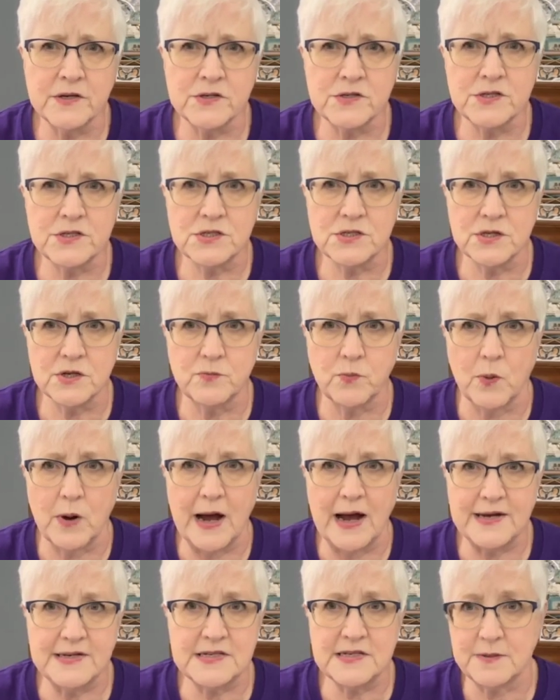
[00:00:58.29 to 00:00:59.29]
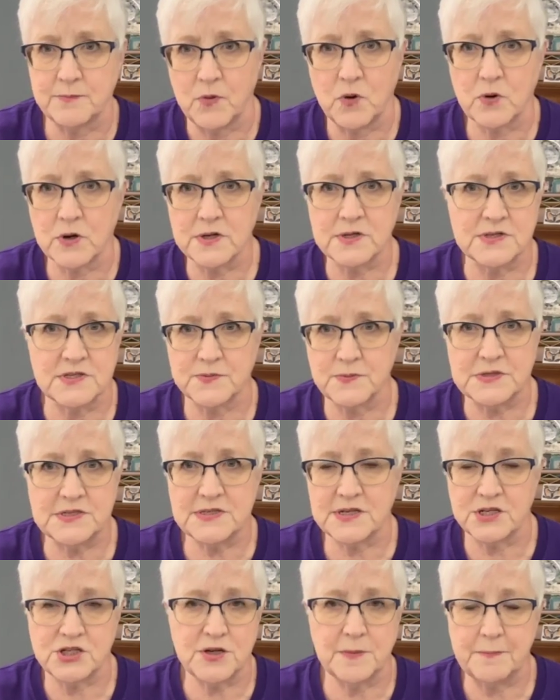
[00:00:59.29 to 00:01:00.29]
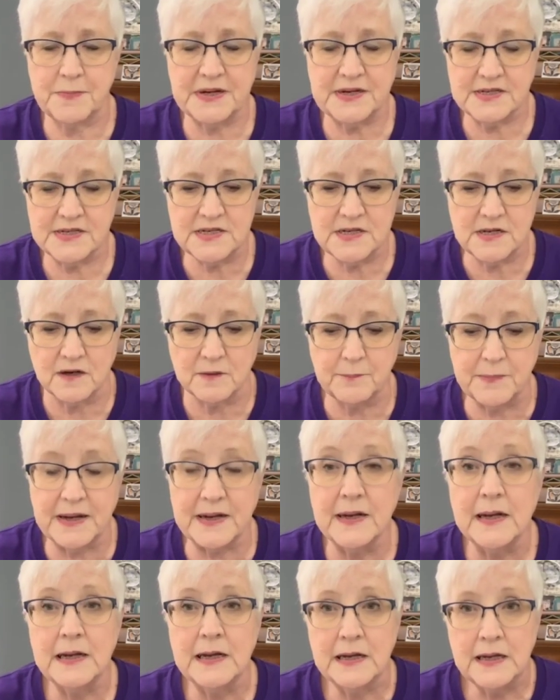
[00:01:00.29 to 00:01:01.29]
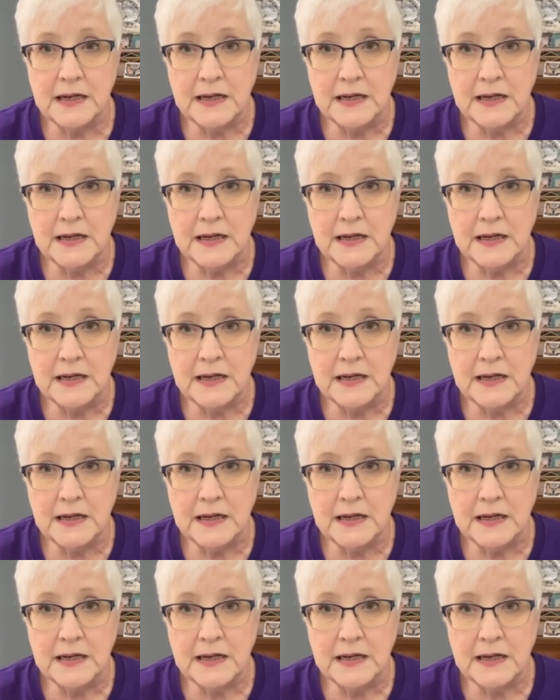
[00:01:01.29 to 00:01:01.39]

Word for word: understood why Tim Hortons was such a big deal, but